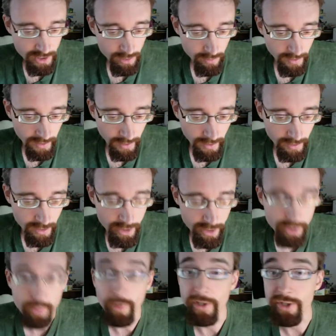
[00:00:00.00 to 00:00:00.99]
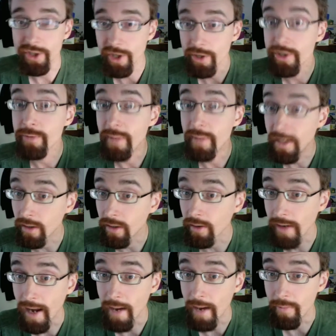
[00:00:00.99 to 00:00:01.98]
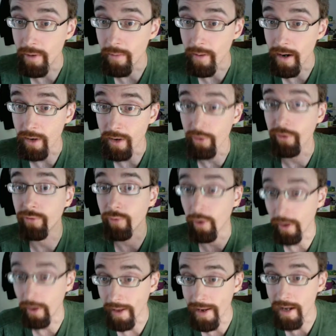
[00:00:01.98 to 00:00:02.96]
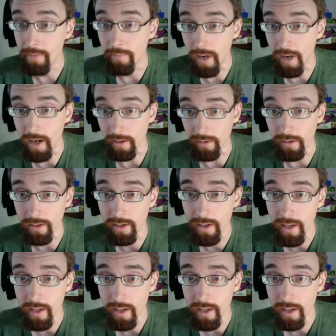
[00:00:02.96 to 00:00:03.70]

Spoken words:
you can switch speaker cabinet models for an amp model.